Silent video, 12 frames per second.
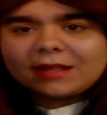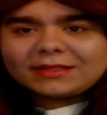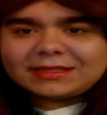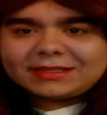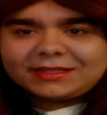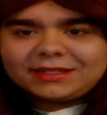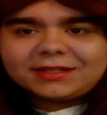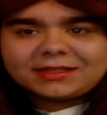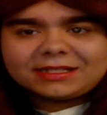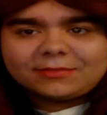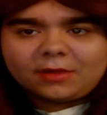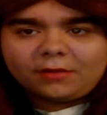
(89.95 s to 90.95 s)
and
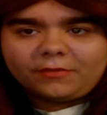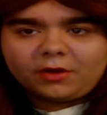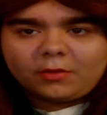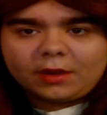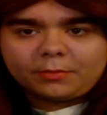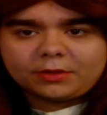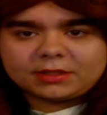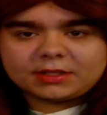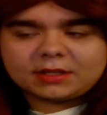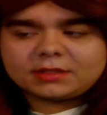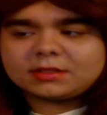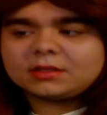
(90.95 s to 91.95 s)
still smell Vera Wang
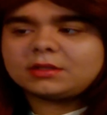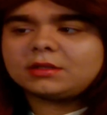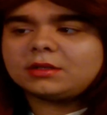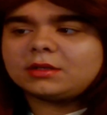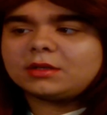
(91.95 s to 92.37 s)
Princess.